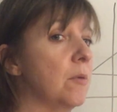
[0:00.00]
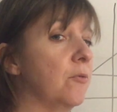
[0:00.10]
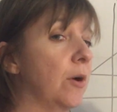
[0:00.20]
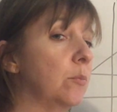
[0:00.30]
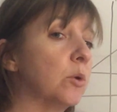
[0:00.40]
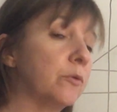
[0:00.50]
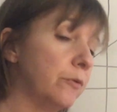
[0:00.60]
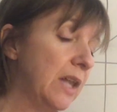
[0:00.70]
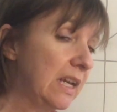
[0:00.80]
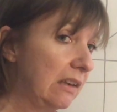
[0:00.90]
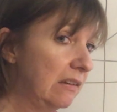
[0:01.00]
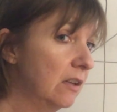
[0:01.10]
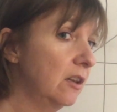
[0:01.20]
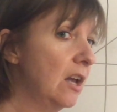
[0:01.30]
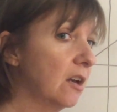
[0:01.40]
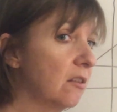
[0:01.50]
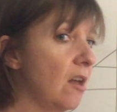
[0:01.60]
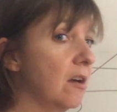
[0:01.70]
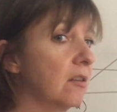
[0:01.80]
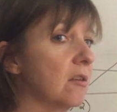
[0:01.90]
If I'm reflecting in the
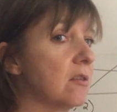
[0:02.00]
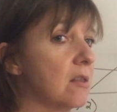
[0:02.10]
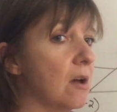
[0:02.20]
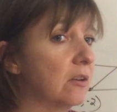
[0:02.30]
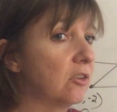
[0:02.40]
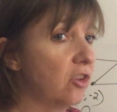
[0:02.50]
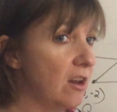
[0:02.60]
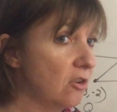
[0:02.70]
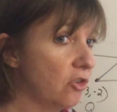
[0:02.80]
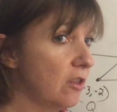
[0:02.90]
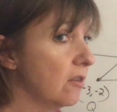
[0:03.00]
x-axis, I change the